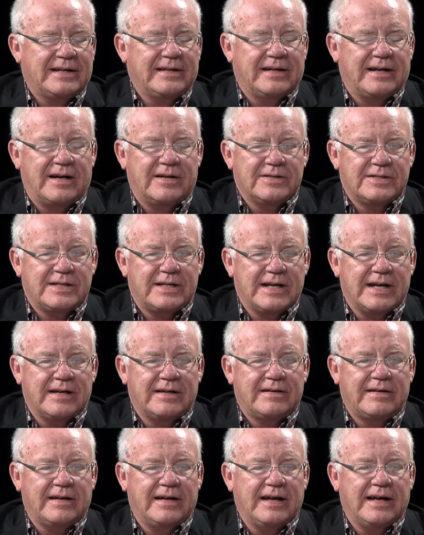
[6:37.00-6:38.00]
in our
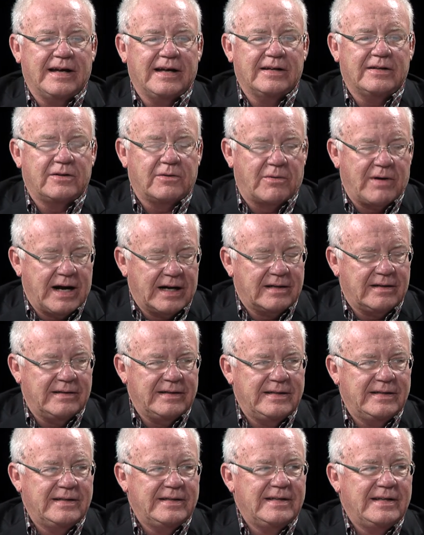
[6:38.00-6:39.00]
state uh,
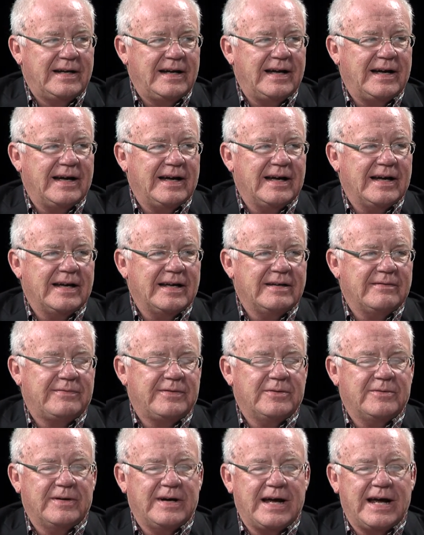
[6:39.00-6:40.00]
directly. Okay. Uh, if
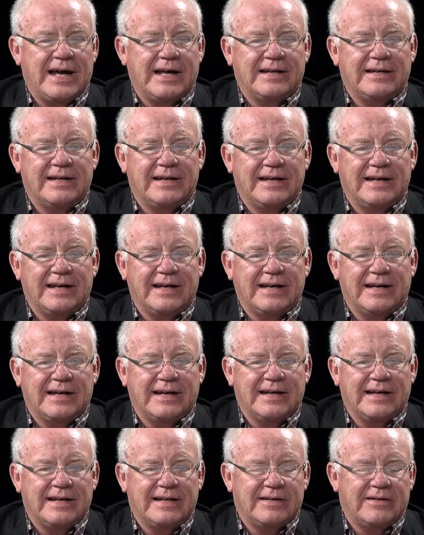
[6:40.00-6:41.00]
you add
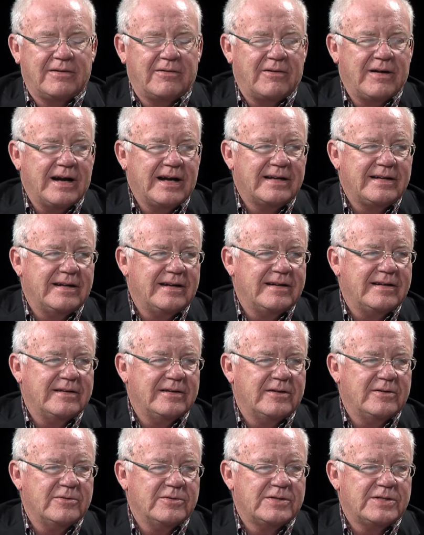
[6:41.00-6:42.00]
uh, indirect and
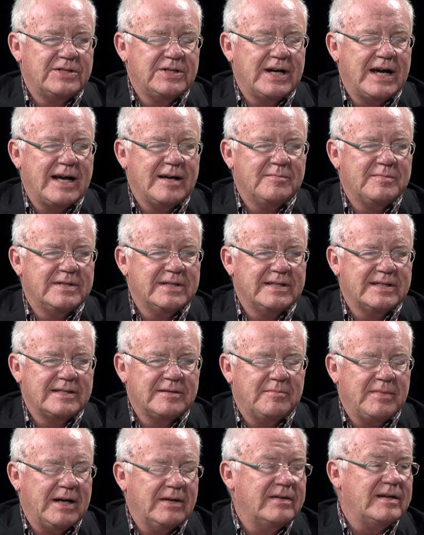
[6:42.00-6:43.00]
induced jobs, it's
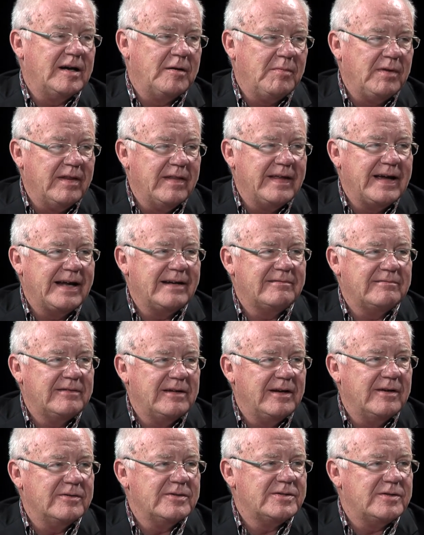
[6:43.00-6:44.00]
about double that, you
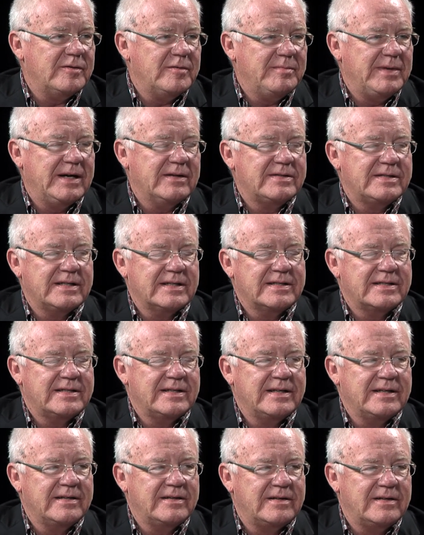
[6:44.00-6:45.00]
know, okay. So about
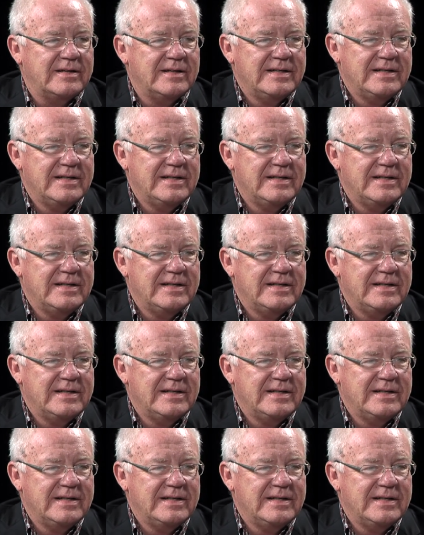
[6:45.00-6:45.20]
sixteen or